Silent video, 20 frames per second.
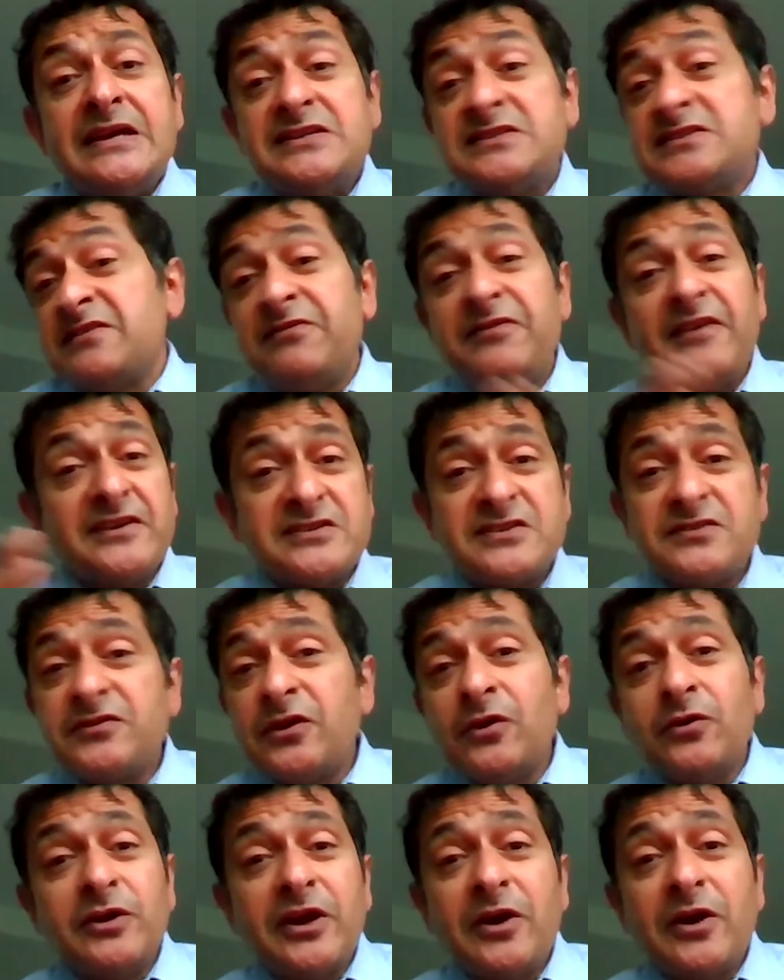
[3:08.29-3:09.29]
effects of
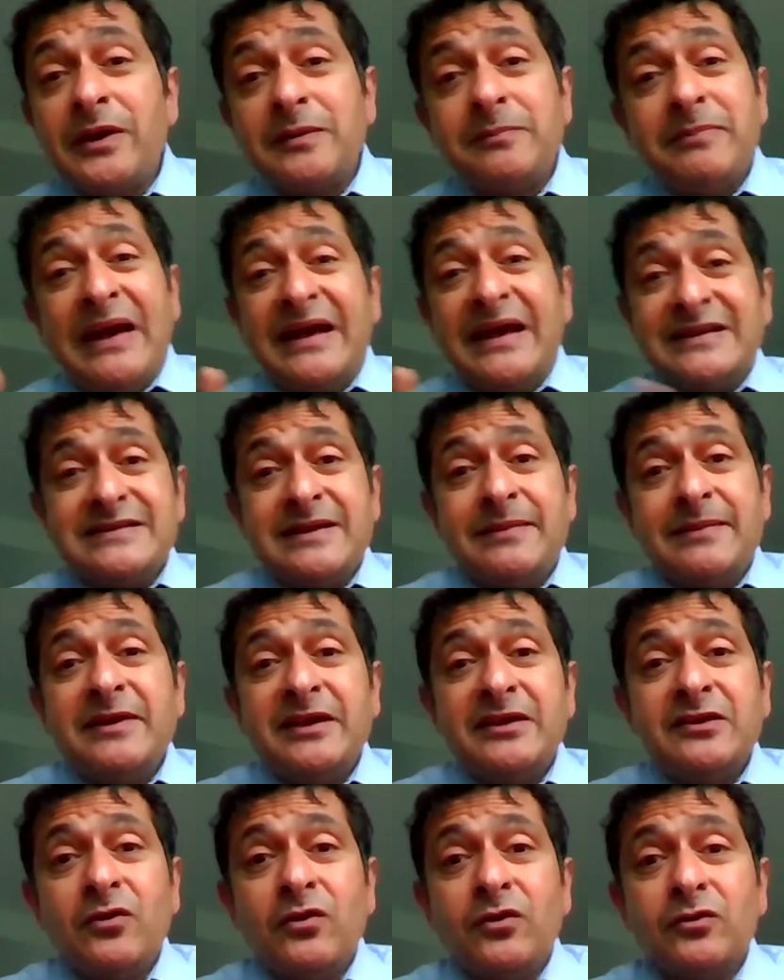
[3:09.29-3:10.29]
the ongoing
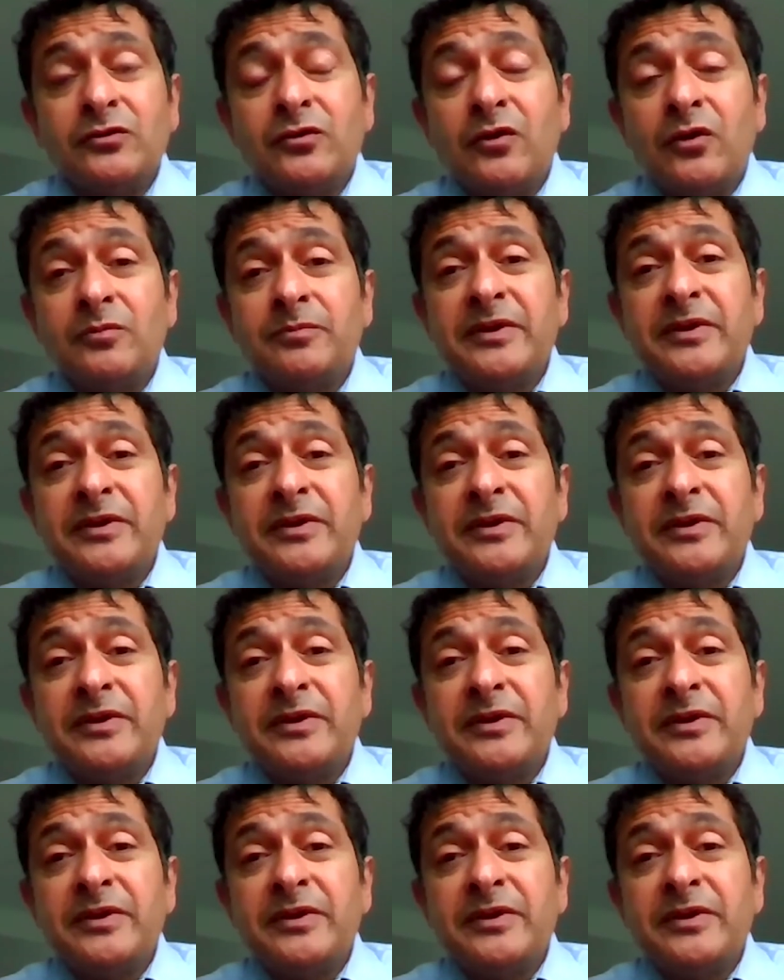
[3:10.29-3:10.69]
pandemic on